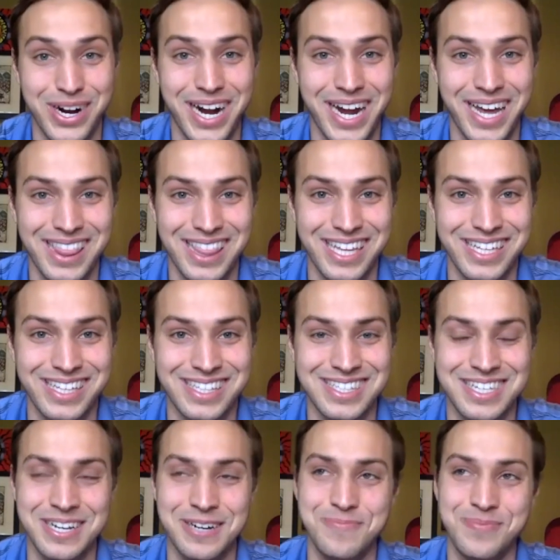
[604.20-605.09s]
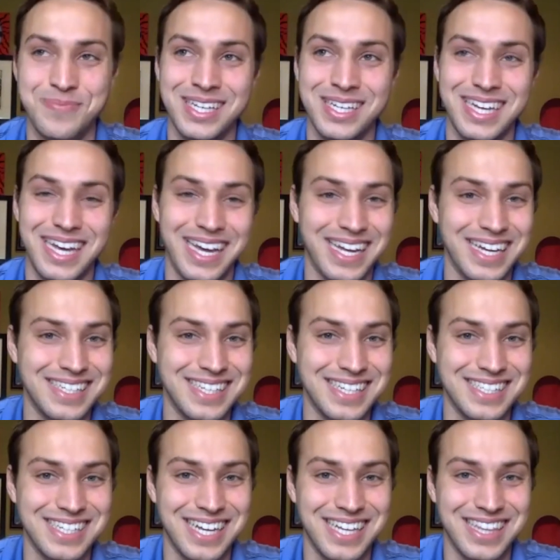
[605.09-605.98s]
athletes. So I guess
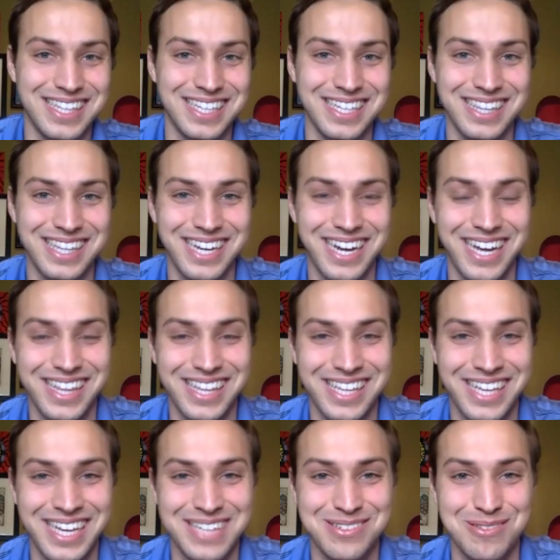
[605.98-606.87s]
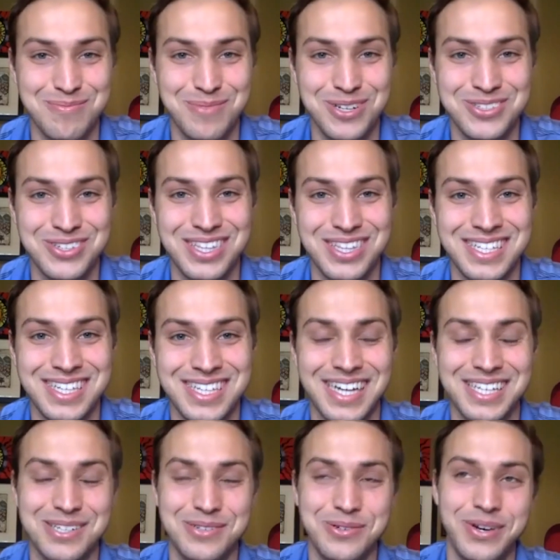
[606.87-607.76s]
that's not the not the case with most of these high
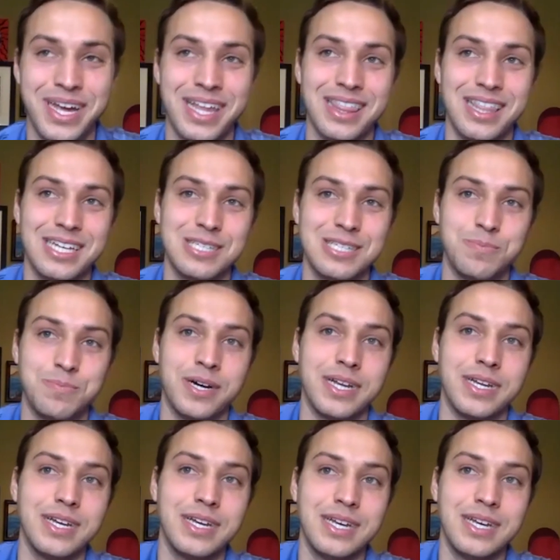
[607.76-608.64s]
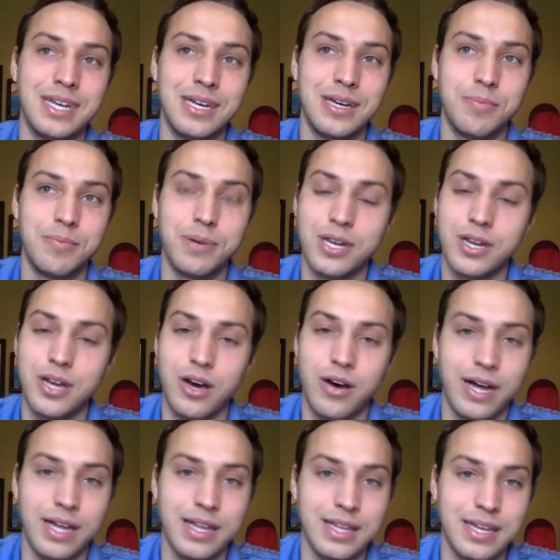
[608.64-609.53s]
school athletes, but but no,
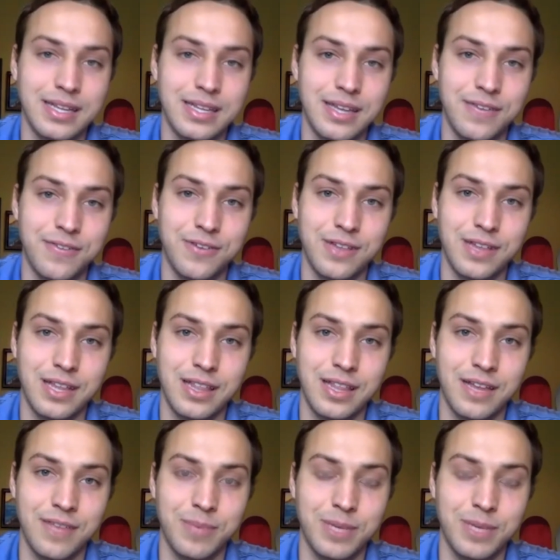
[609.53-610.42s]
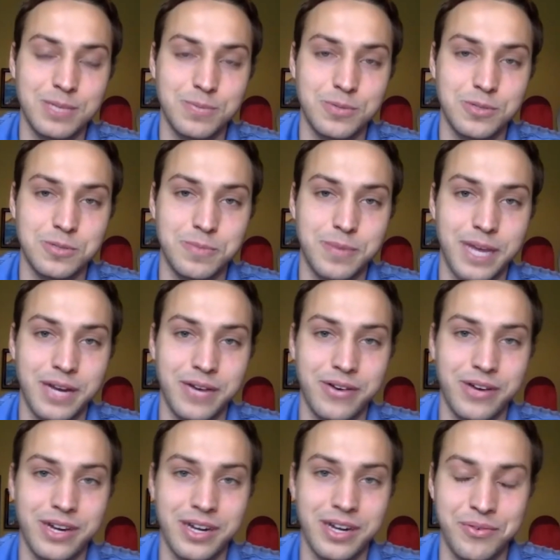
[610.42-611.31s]
I, I definitely love my sports
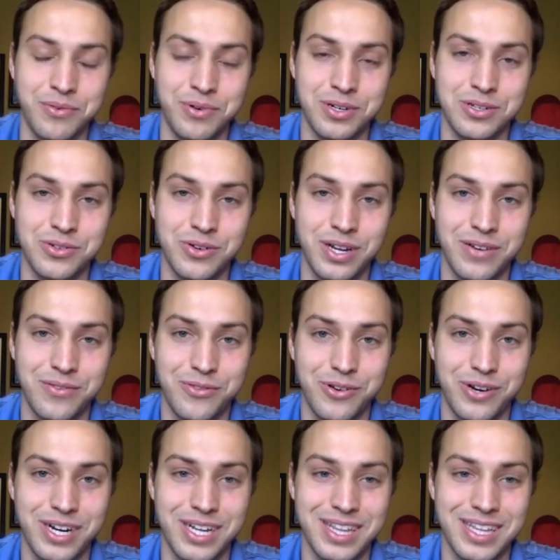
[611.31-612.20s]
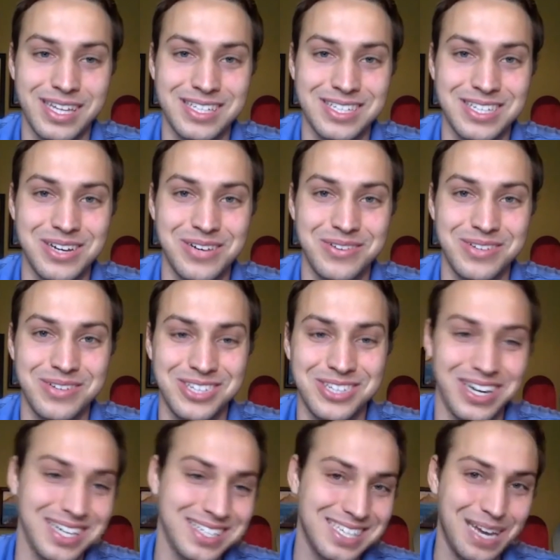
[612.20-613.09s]
background and I wouldn't trade it for anything. So so
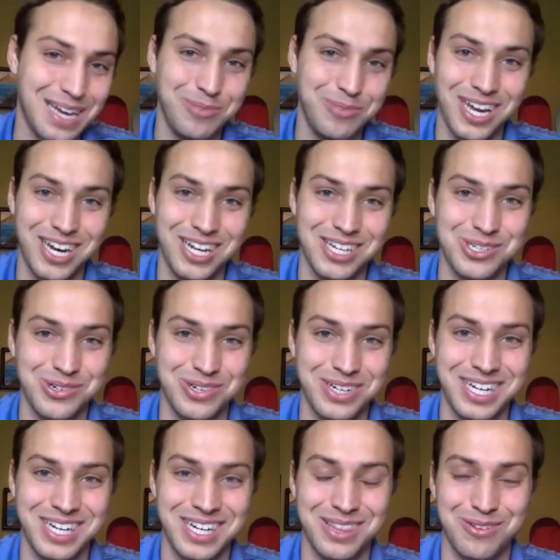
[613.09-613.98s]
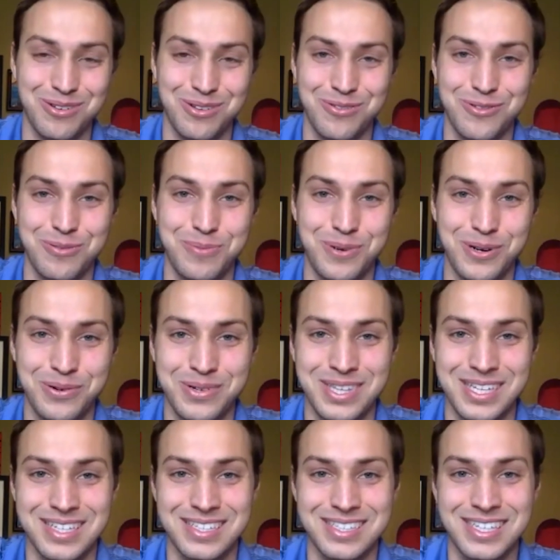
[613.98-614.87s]
next time you got to join in and throw the football with
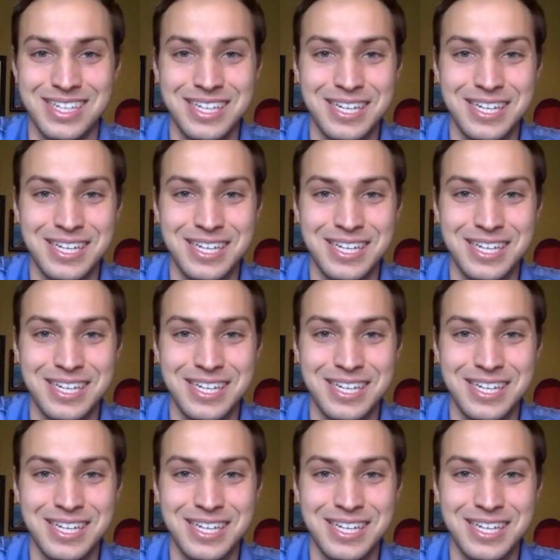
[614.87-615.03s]
us.